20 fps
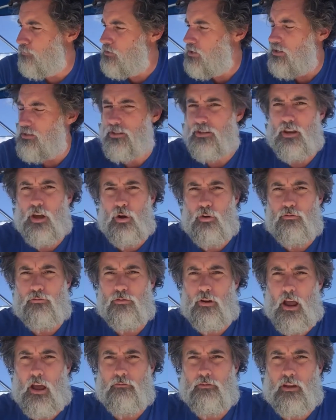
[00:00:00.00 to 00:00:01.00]
She's known
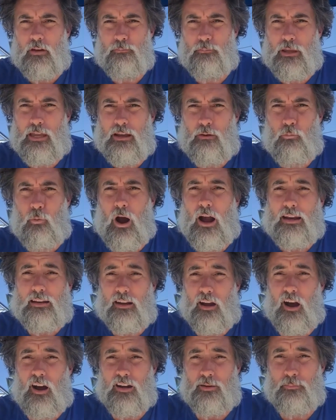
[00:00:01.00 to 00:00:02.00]
for having a big,
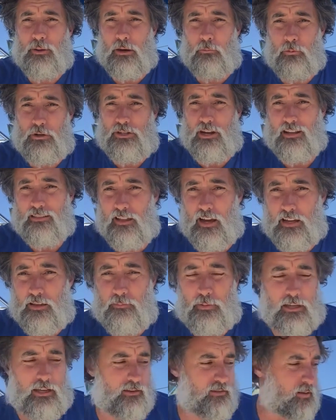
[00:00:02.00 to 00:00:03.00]
wide cockpit, which I
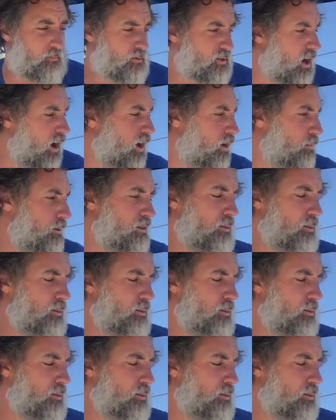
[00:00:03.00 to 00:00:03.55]
like because I'm tall.